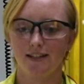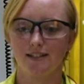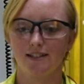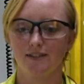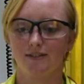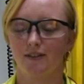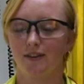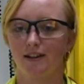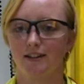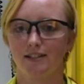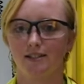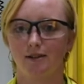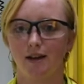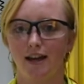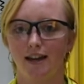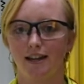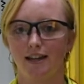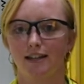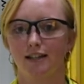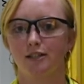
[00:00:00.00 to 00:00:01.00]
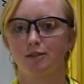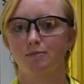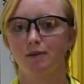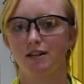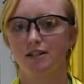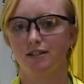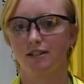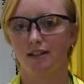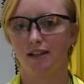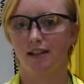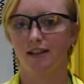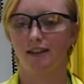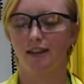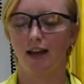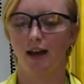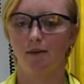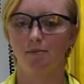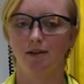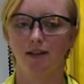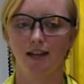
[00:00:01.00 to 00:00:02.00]
is very exciting, especially in the
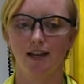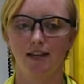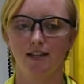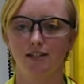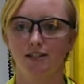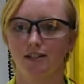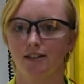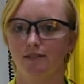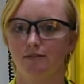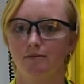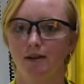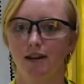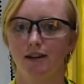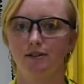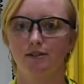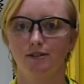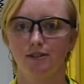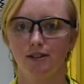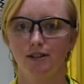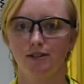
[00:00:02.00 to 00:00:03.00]
application of medical